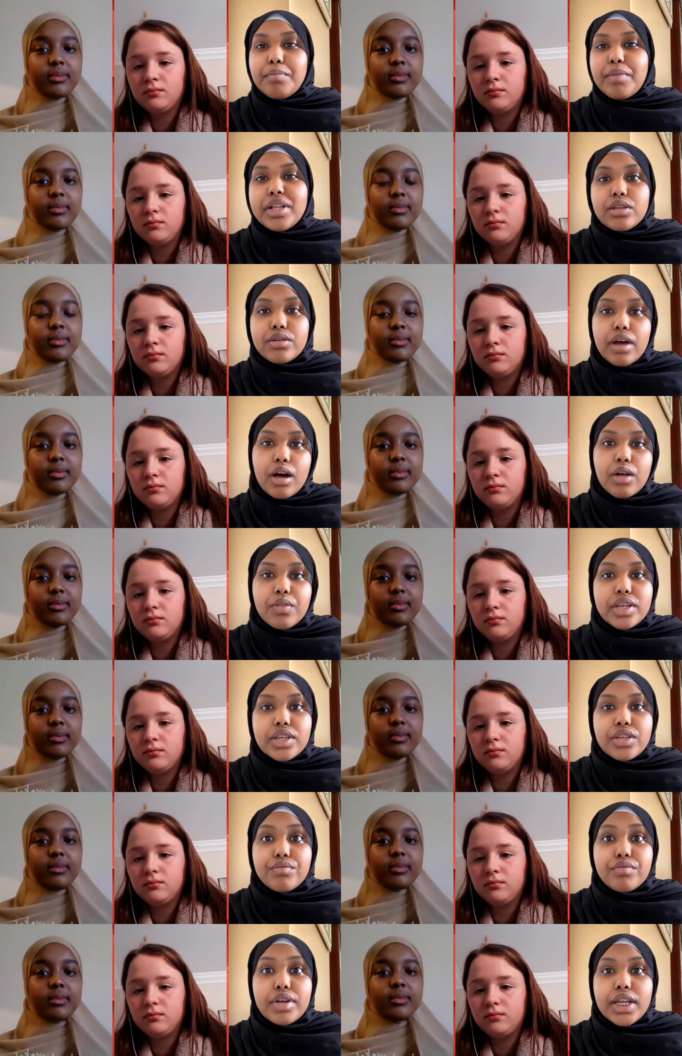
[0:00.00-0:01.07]
Speaker 1: mental health
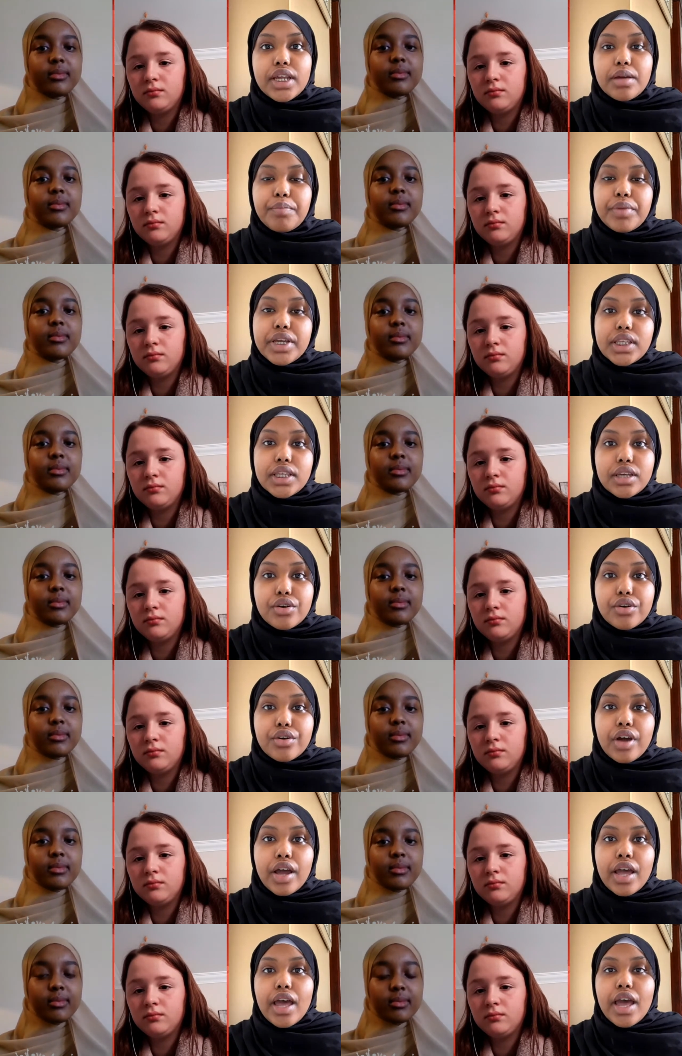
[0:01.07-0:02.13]
isn't really a big
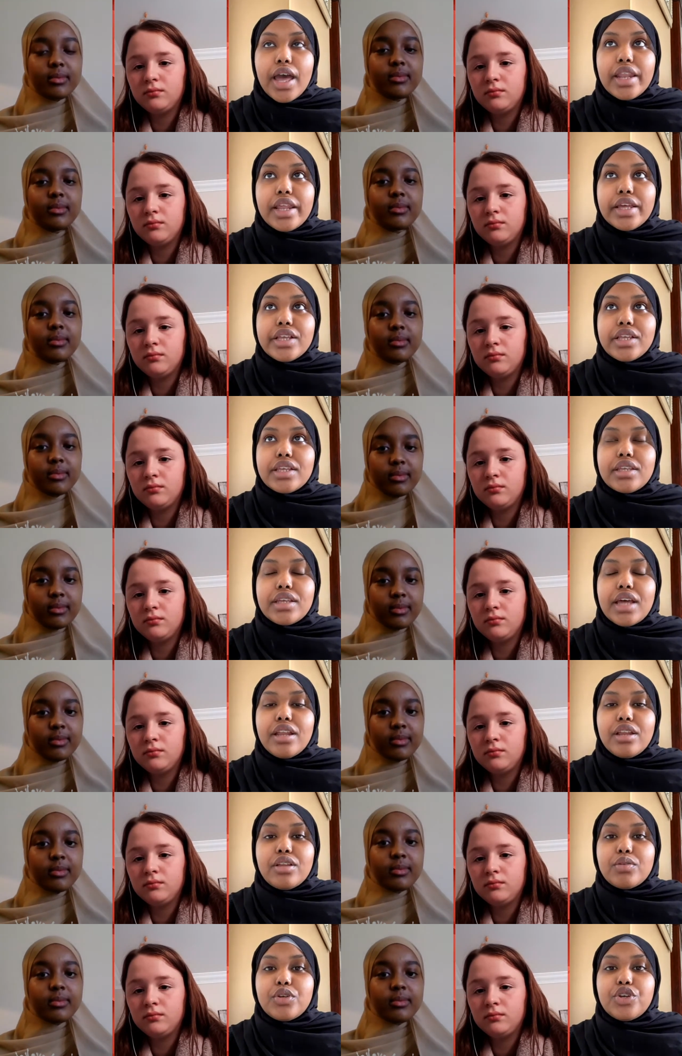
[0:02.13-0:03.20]
deal and it's
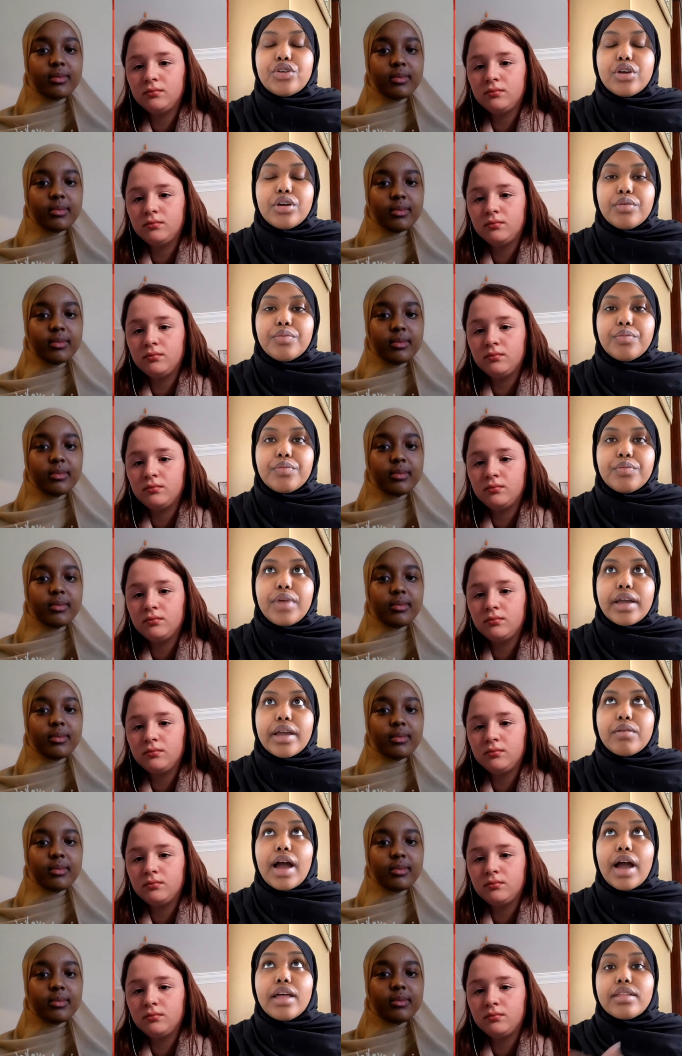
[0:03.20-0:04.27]
and you don't like
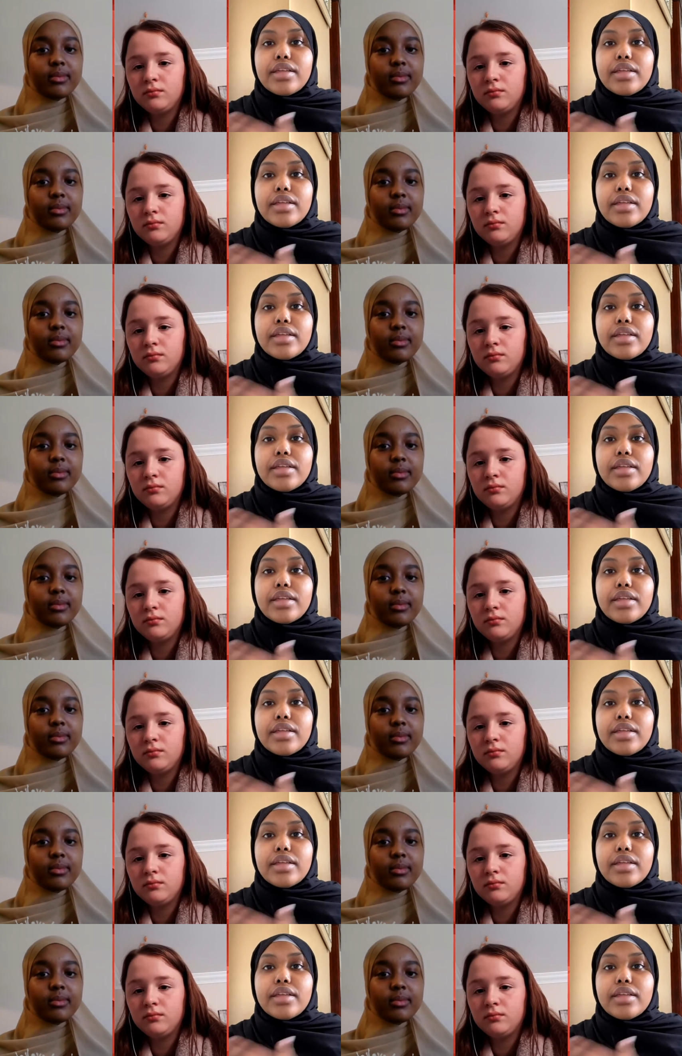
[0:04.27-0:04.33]
I,